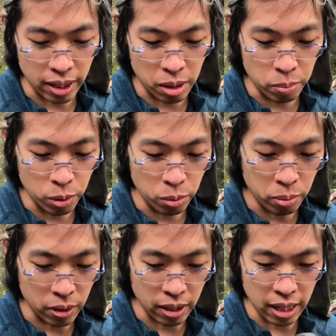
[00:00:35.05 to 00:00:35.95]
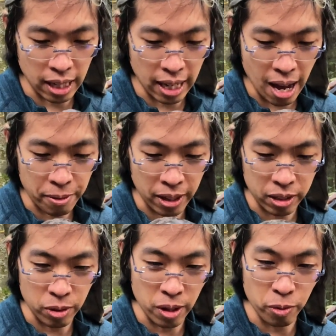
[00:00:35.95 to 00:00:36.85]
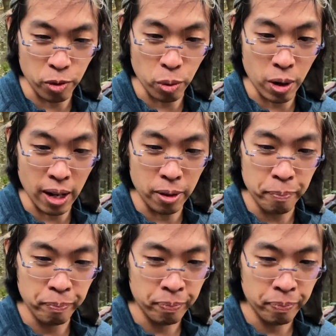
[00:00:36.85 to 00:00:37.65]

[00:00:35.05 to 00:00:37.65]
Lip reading: boot, but I have hiked on it for a while.